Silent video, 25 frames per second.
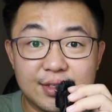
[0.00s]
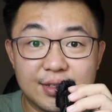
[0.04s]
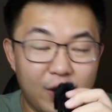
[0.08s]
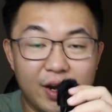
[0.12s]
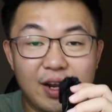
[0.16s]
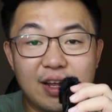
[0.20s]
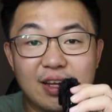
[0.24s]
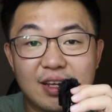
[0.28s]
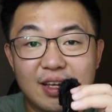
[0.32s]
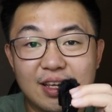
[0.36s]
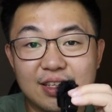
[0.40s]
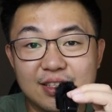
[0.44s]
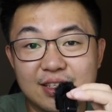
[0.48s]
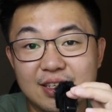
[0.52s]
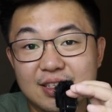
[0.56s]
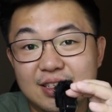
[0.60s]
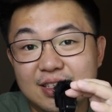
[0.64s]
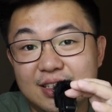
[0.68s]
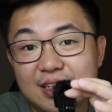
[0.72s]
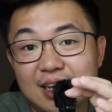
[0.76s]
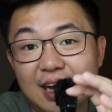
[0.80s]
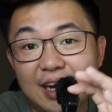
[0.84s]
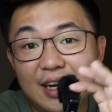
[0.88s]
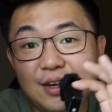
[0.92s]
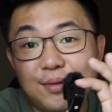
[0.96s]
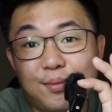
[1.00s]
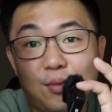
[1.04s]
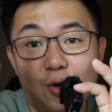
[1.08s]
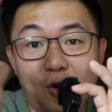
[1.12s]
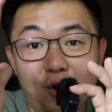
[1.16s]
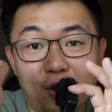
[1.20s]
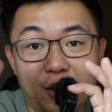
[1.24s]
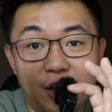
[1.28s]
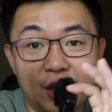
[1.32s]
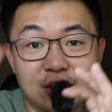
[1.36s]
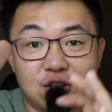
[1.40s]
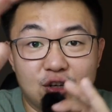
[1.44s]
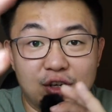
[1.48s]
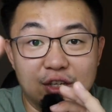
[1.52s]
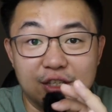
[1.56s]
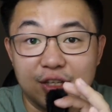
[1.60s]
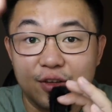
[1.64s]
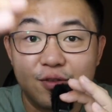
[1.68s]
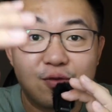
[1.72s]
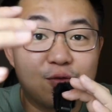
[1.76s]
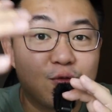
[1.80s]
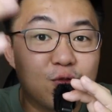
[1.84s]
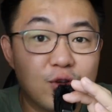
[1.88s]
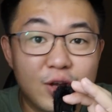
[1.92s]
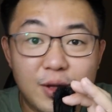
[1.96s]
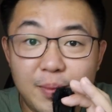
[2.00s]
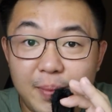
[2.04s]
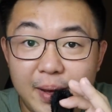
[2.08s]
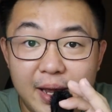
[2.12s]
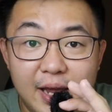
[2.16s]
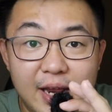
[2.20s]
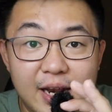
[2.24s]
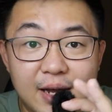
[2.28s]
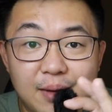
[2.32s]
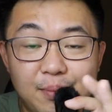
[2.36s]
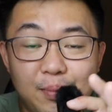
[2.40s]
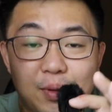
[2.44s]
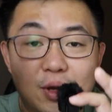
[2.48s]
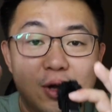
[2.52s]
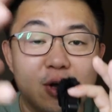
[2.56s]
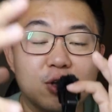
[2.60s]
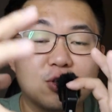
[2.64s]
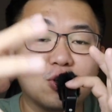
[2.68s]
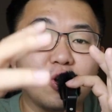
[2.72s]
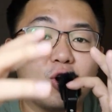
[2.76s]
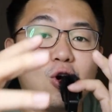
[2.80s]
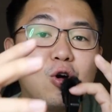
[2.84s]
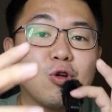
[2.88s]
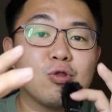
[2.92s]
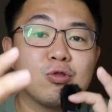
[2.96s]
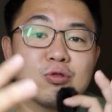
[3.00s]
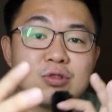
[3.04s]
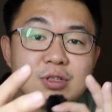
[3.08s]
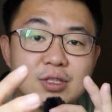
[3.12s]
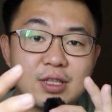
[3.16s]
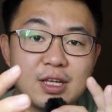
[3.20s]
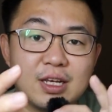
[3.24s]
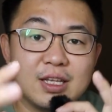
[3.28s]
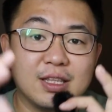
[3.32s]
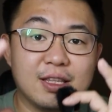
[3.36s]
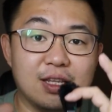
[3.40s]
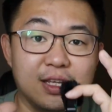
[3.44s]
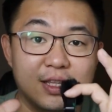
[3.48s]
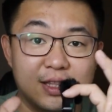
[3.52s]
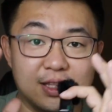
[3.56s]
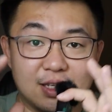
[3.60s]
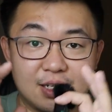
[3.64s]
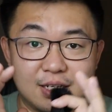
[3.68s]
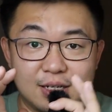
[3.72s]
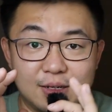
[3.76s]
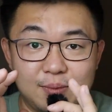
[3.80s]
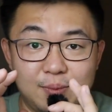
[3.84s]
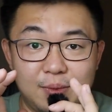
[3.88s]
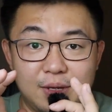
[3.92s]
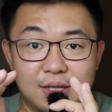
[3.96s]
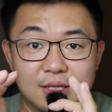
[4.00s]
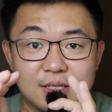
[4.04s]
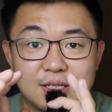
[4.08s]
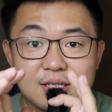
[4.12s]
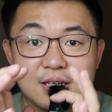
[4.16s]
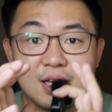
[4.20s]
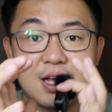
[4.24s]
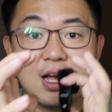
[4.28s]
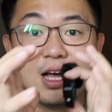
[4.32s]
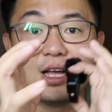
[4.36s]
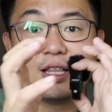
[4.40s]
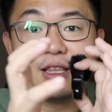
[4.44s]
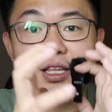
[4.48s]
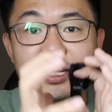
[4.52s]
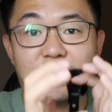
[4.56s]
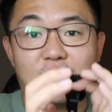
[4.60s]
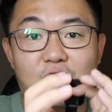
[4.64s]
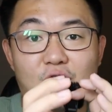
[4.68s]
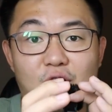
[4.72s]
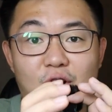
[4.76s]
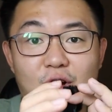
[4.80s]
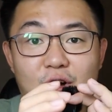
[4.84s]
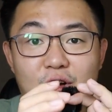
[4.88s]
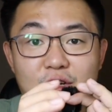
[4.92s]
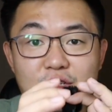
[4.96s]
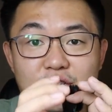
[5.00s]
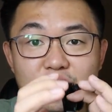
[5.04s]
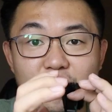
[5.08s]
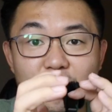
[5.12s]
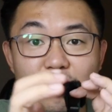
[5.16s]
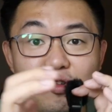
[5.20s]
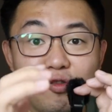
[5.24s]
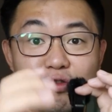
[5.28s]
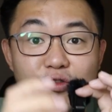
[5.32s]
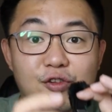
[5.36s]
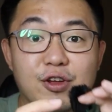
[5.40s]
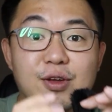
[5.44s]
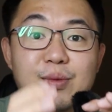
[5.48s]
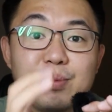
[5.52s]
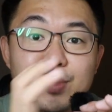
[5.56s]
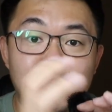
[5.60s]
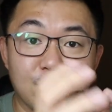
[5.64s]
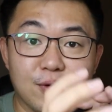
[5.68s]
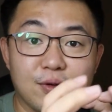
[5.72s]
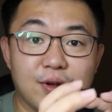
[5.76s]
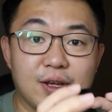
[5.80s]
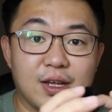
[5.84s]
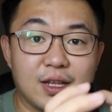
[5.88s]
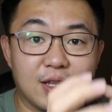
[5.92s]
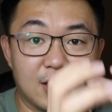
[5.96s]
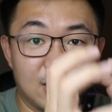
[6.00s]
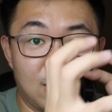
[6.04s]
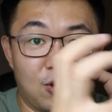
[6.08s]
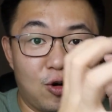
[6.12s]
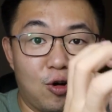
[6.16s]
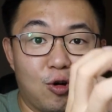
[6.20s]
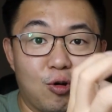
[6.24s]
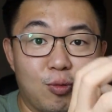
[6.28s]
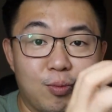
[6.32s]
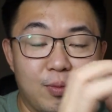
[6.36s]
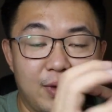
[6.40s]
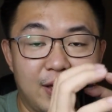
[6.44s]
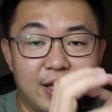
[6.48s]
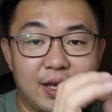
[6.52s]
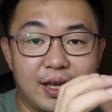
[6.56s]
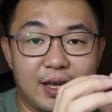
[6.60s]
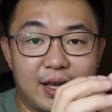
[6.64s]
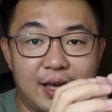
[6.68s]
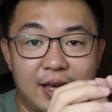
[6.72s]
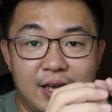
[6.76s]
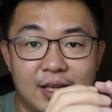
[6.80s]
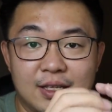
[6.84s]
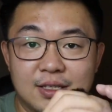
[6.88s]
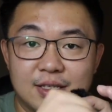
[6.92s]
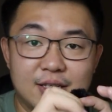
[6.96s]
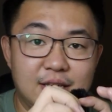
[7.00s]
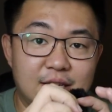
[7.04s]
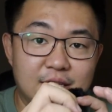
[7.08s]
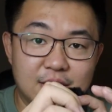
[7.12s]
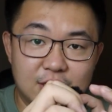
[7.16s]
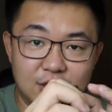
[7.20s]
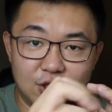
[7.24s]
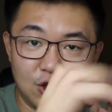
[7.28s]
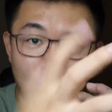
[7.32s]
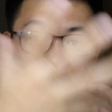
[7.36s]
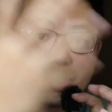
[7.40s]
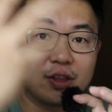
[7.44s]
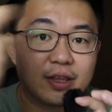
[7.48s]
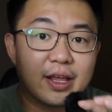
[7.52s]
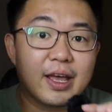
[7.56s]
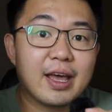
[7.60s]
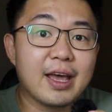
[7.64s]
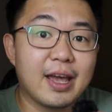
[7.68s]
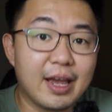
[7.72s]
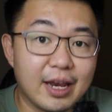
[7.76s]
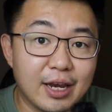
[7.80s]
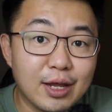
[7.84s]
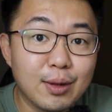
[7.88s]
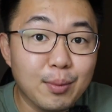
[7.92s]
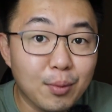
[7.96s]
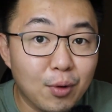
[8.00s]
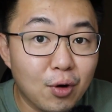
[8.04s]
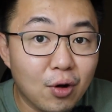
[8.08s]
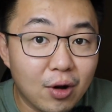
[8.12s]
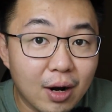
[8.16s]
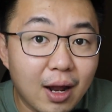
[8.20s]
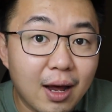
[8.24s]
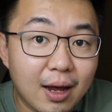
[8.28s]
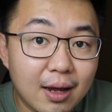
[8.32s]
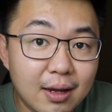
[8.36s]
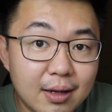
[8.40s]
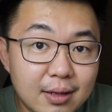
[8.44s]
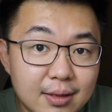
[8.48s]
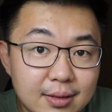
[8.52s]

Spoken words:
whether is it still under mortgage or is it fully paid up, because all those things determines the cost on rebuilding the home in case it's not there anymore.